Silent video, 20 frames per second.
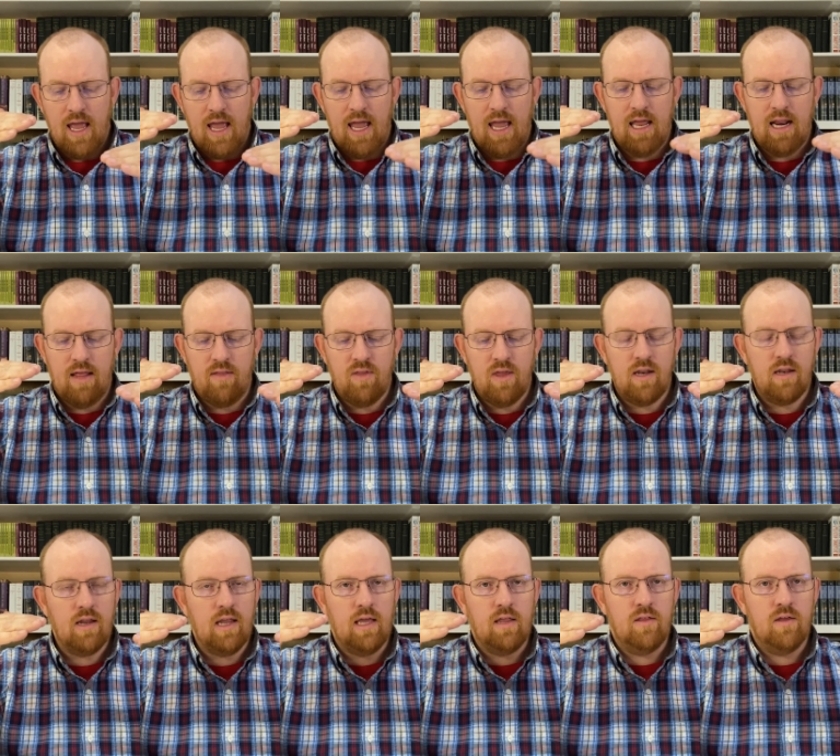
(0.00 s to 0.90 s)
And, and
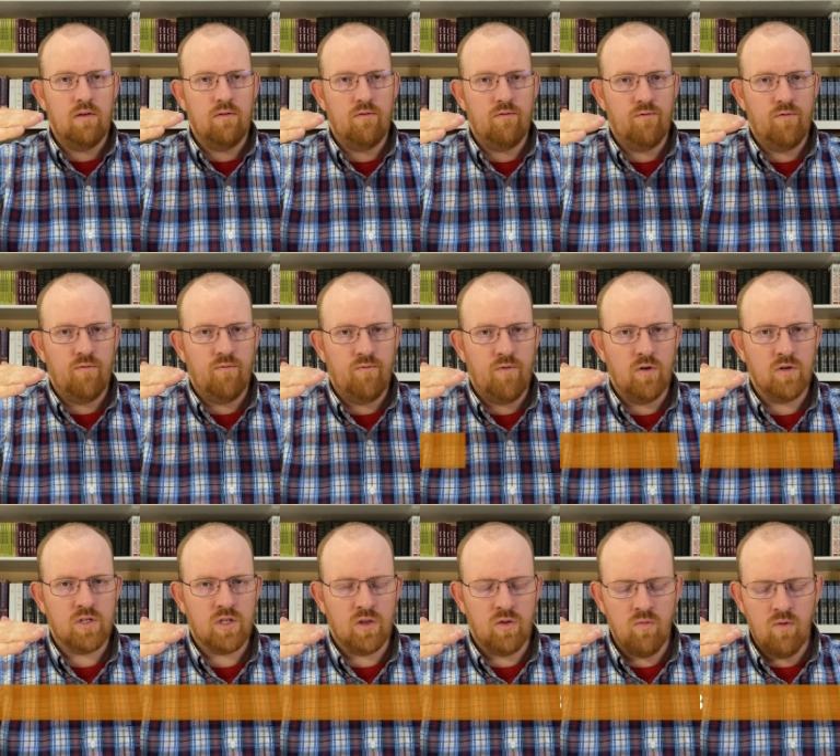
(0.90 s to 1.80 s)
then, and then,
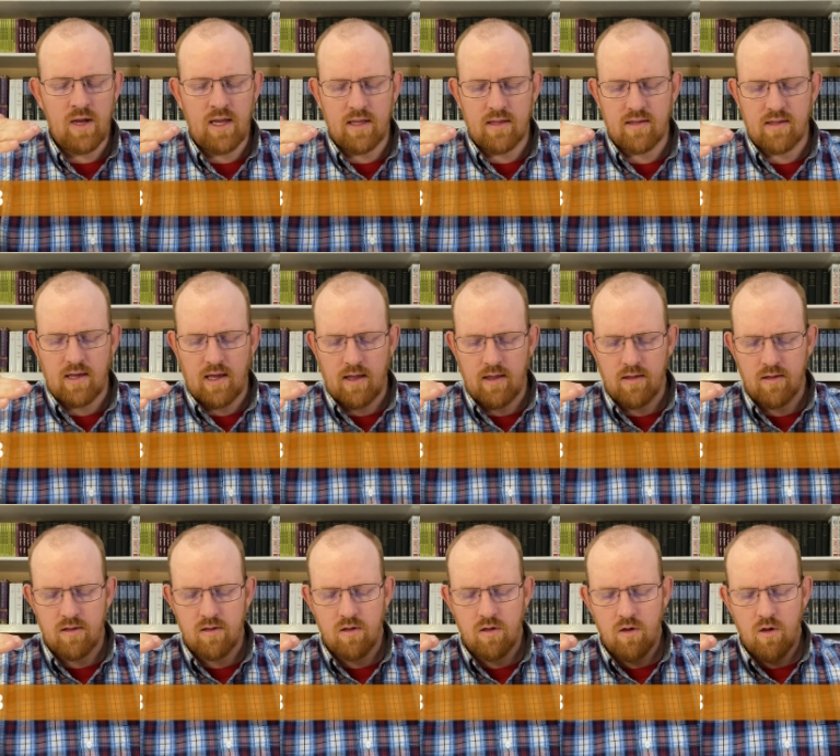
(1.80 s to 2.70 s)
verse three it
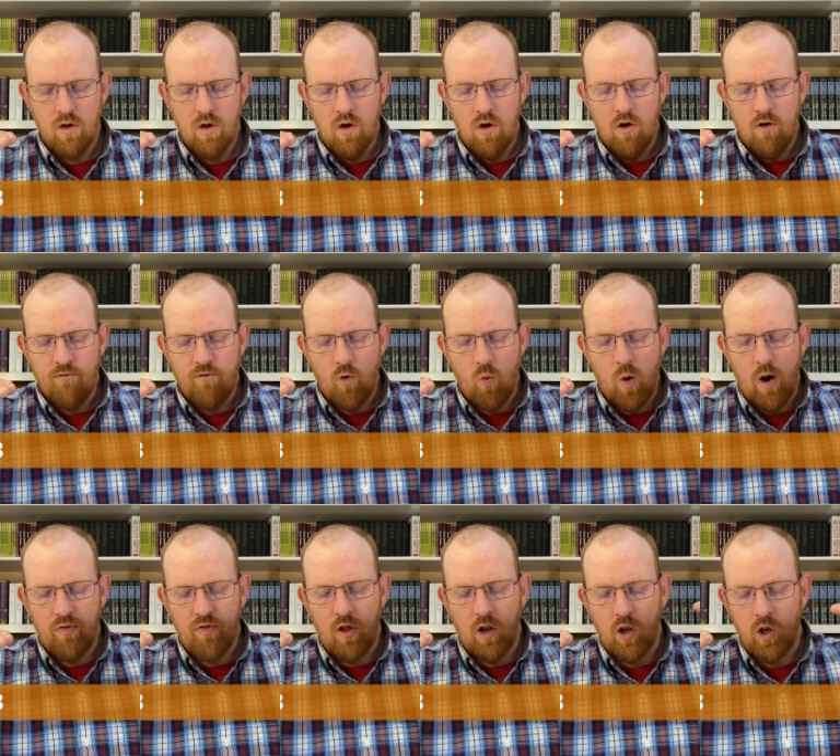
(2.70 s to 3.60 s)
says, "For
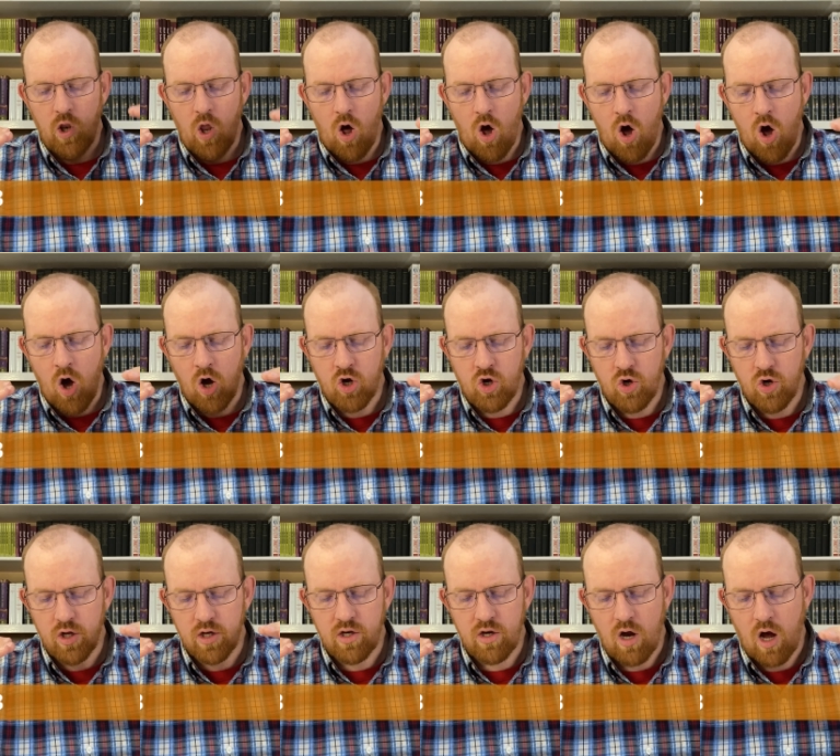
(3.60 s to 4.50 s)
what the law
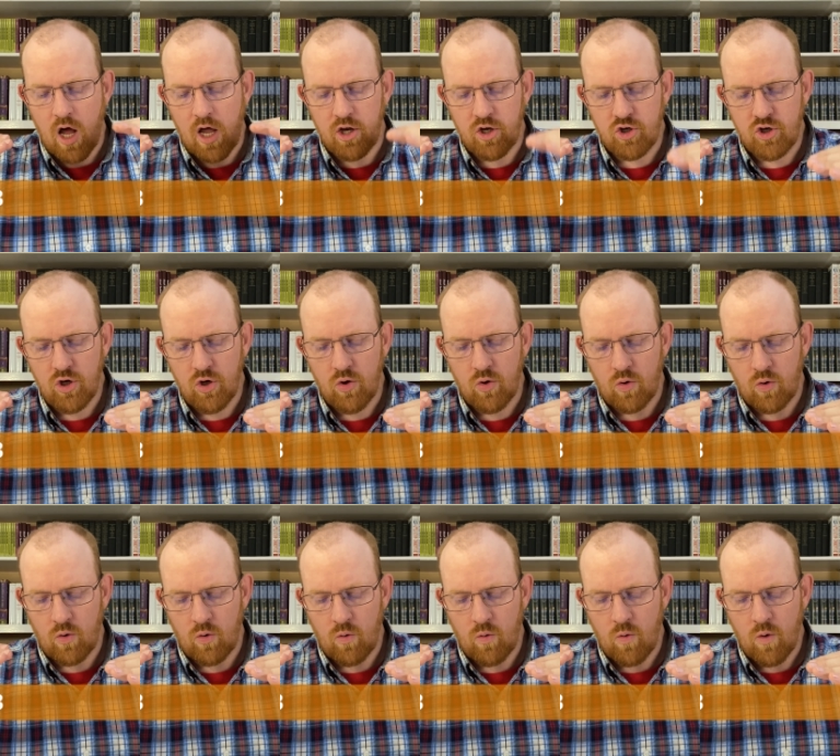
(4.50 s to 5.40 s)
could not
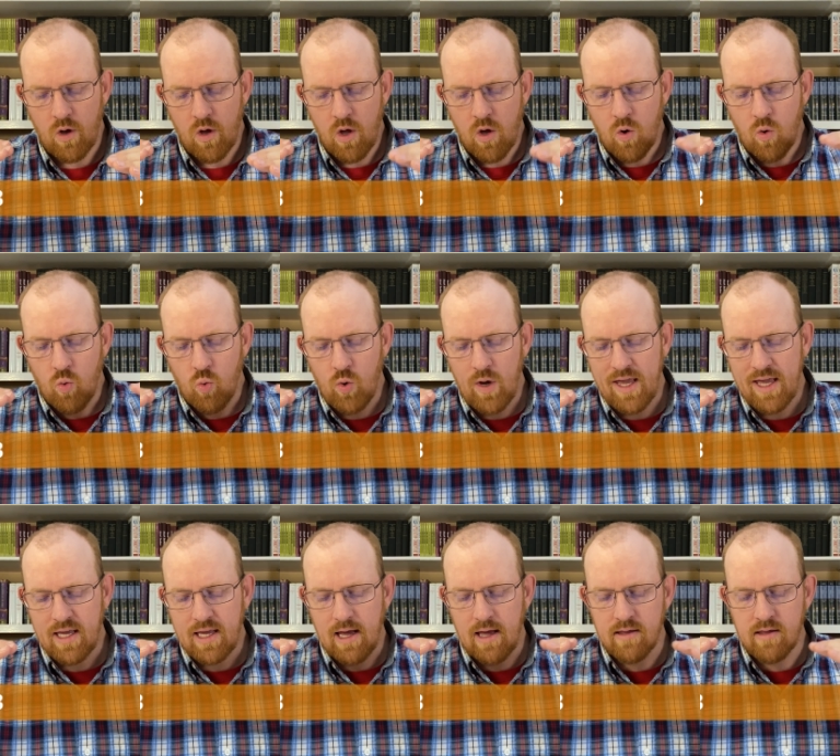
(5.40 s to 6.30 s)
do,
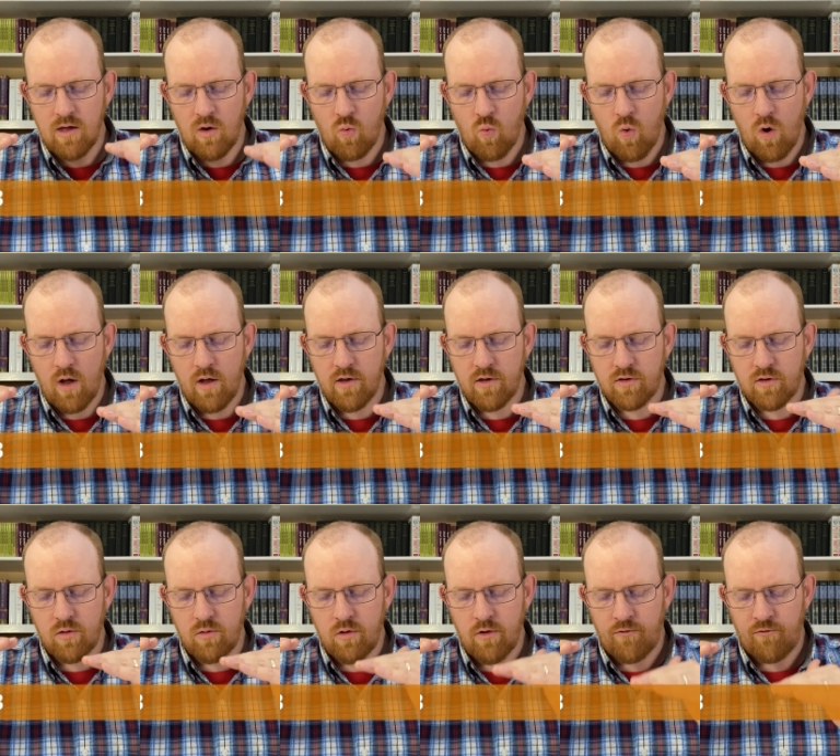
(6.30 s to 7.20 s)
weak as it was
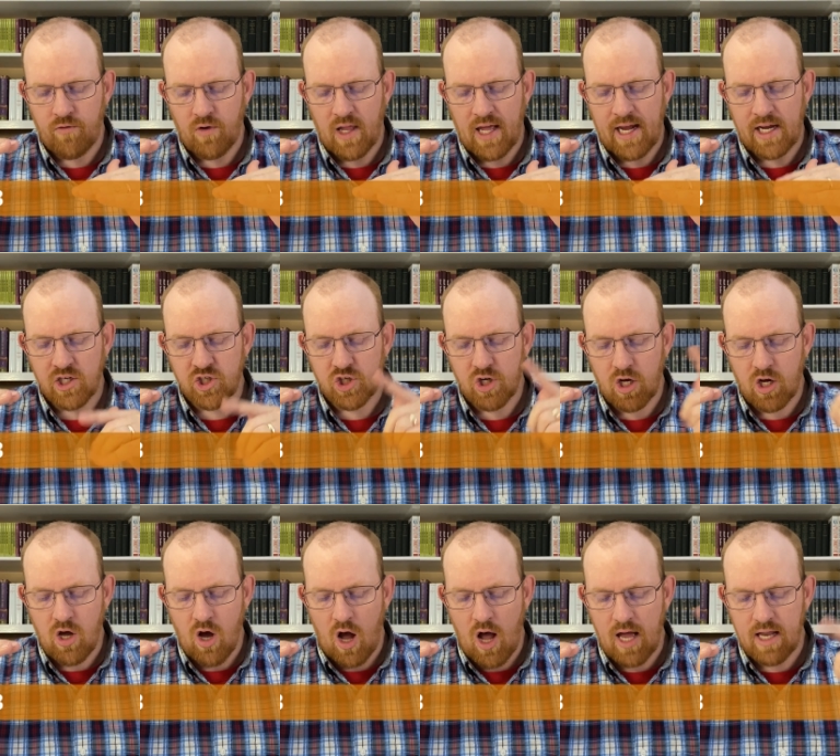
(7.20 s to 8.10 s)
through the flesh,
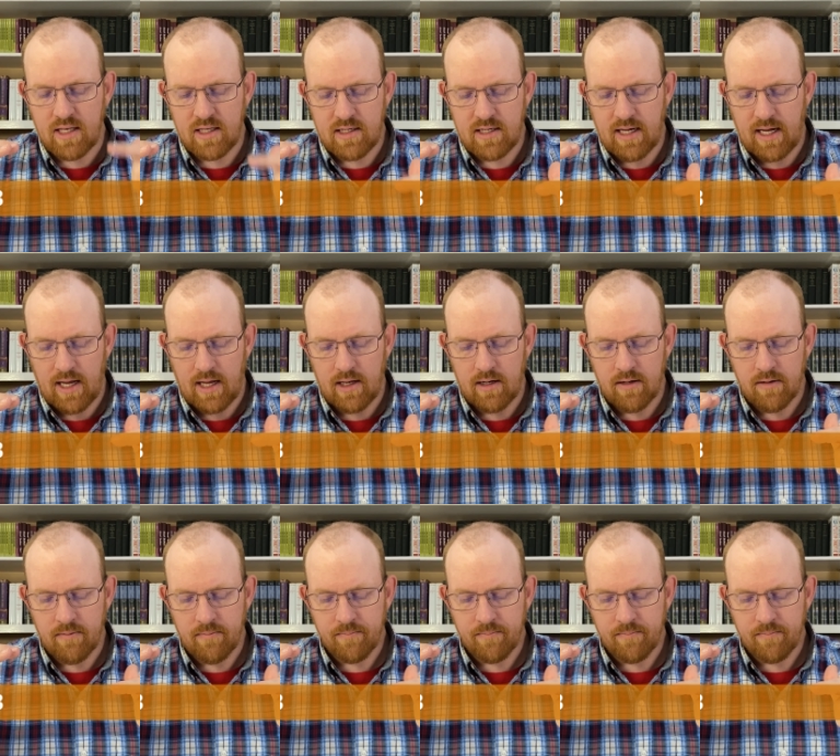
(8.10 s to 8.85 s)
God did."